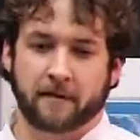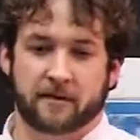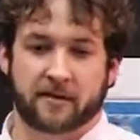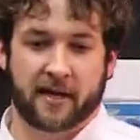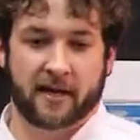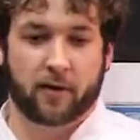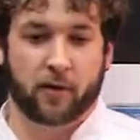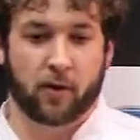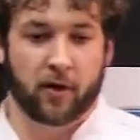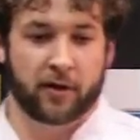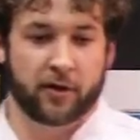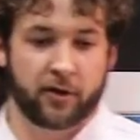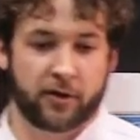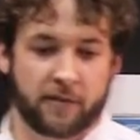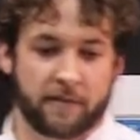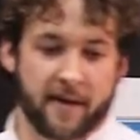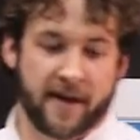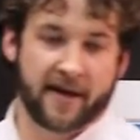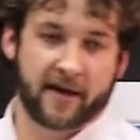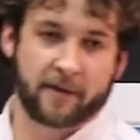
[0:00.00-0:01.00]
this aioli, you
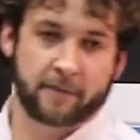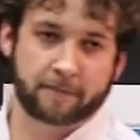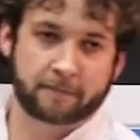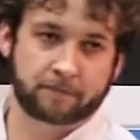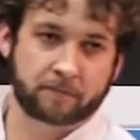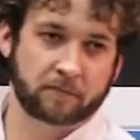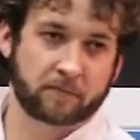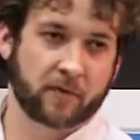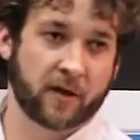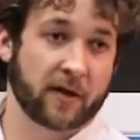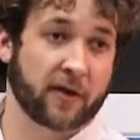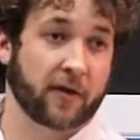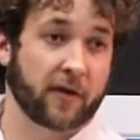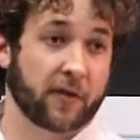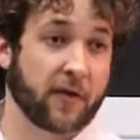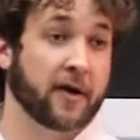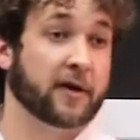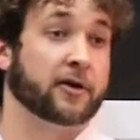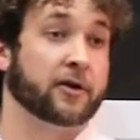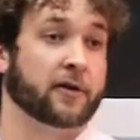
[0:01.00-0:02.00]
can make it
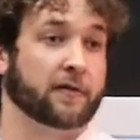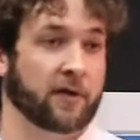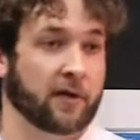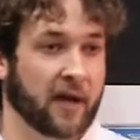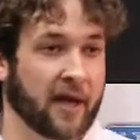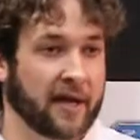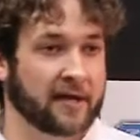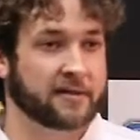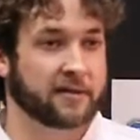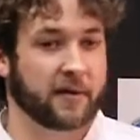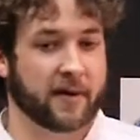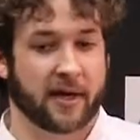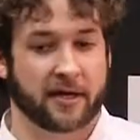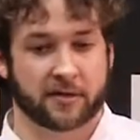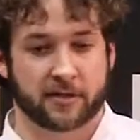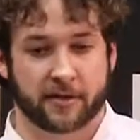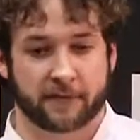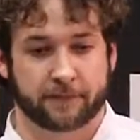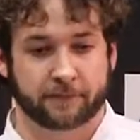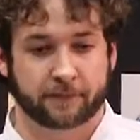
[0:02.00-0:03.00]
thicker if you like to
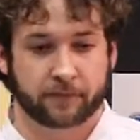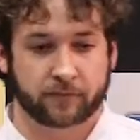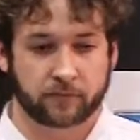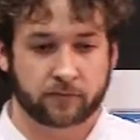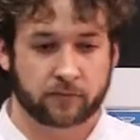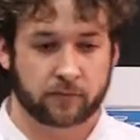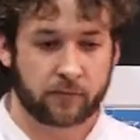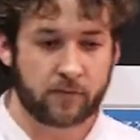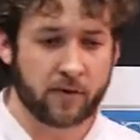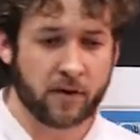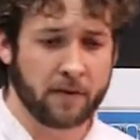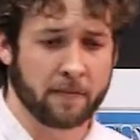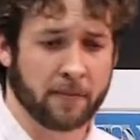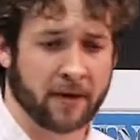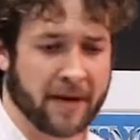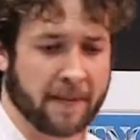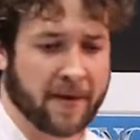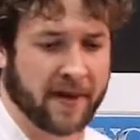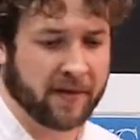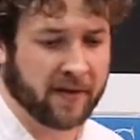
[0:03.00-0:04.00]
actually.
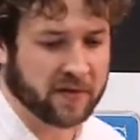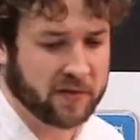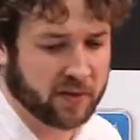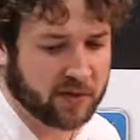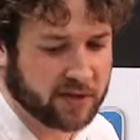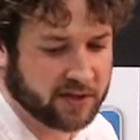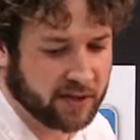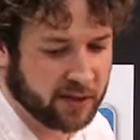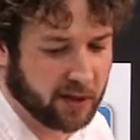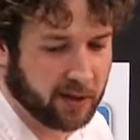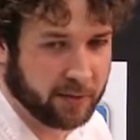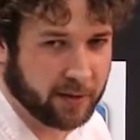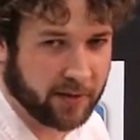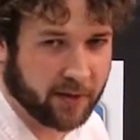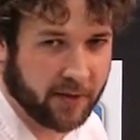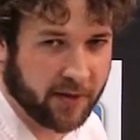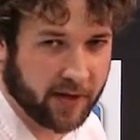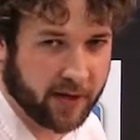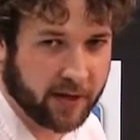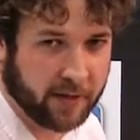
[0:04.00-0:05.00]
But I make this one just a little
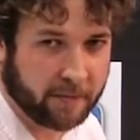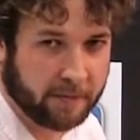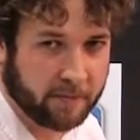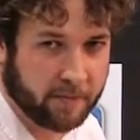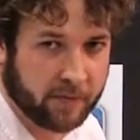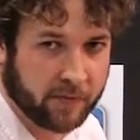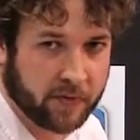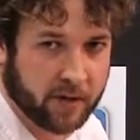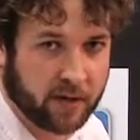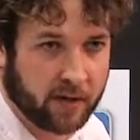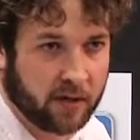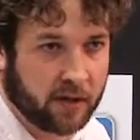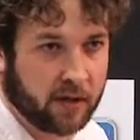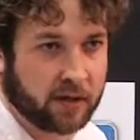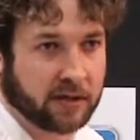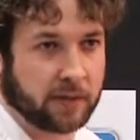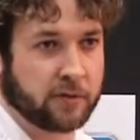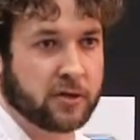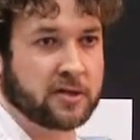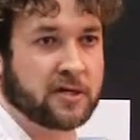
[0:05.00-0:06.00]
bit thin
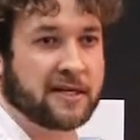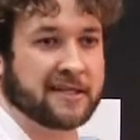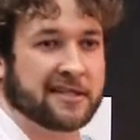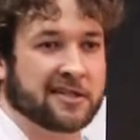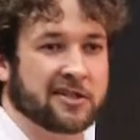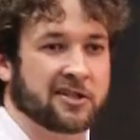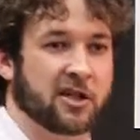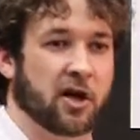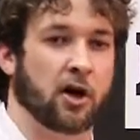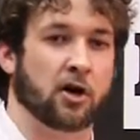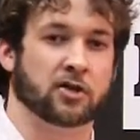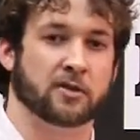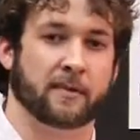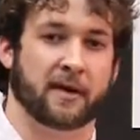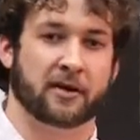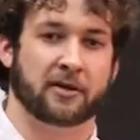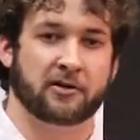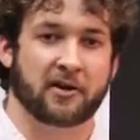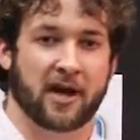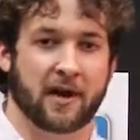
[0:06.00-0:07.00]
because I'm using it as a sauce on
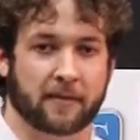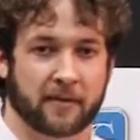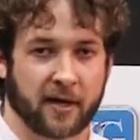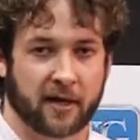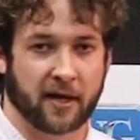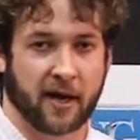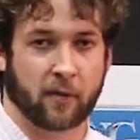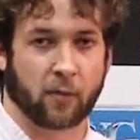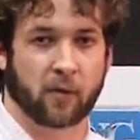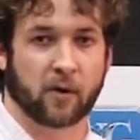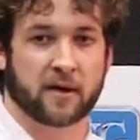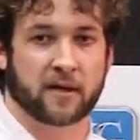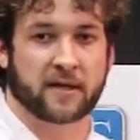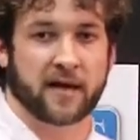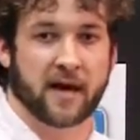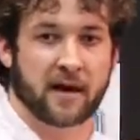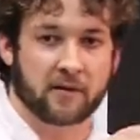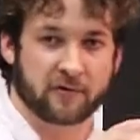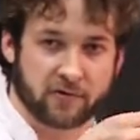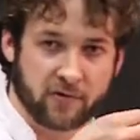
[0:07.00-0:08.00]
my crab cake. I want it
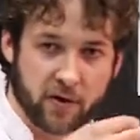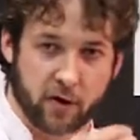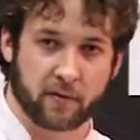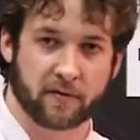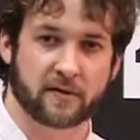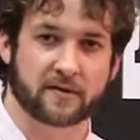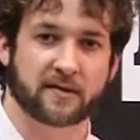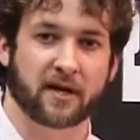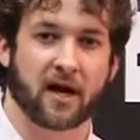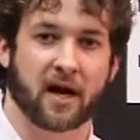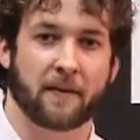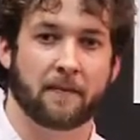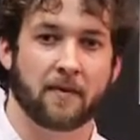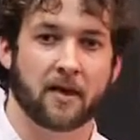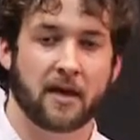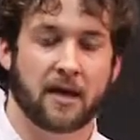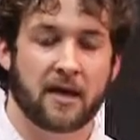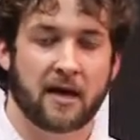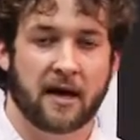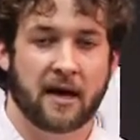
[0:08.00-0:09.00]
to kind of run over the
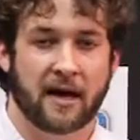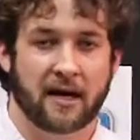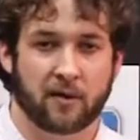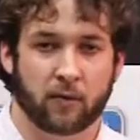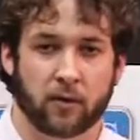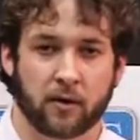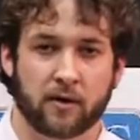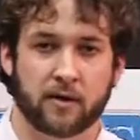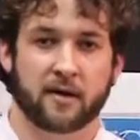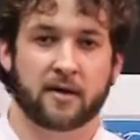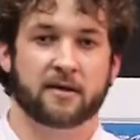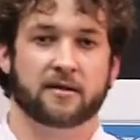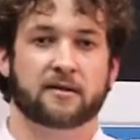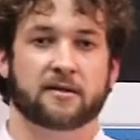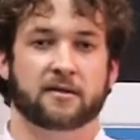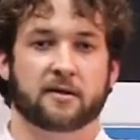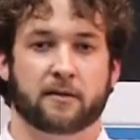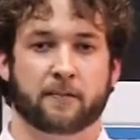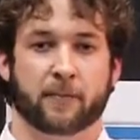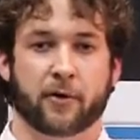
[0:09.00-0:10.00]
top. I don't want it
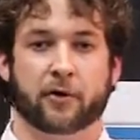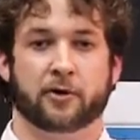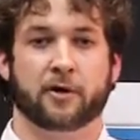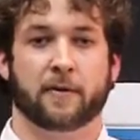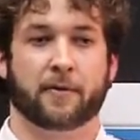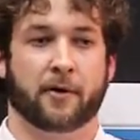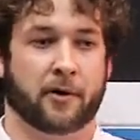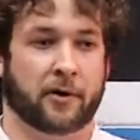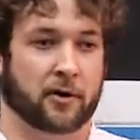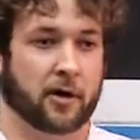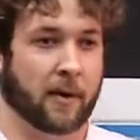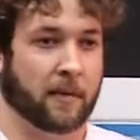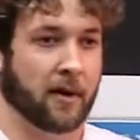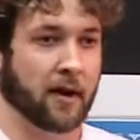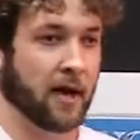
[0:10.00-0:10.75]
to perk up a